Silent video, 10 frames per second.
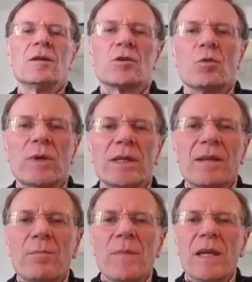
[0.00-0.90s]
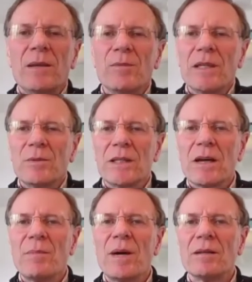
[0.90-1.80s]
So what does it mean? We
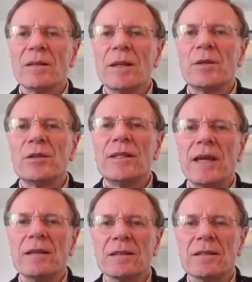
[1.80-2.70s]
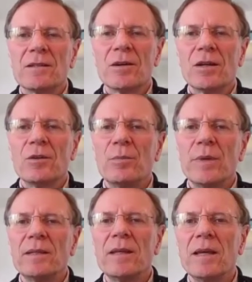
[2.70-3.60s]
talk about little data. Start your
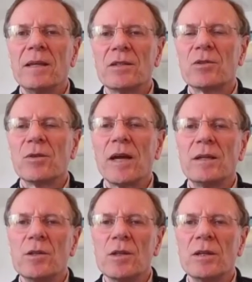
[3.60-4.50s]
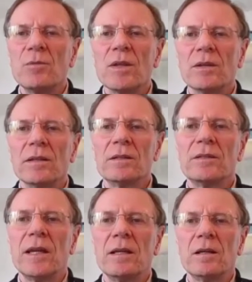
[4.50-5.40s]
big data strategy with a
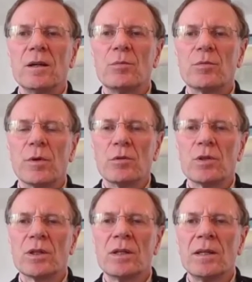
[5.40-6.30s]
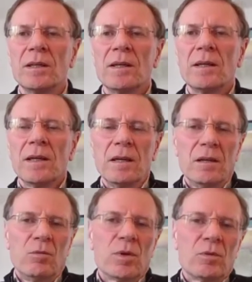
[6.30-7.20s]
little data approach.
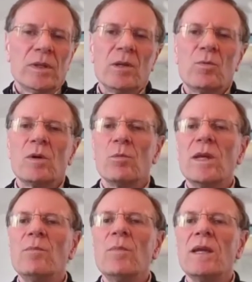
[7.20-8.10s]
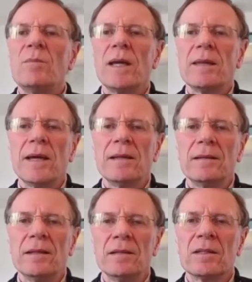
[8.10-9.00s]
And really what we mean by
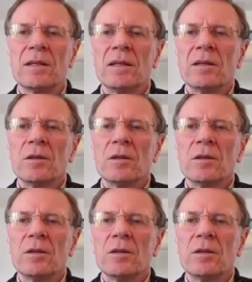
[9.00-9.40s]
that is,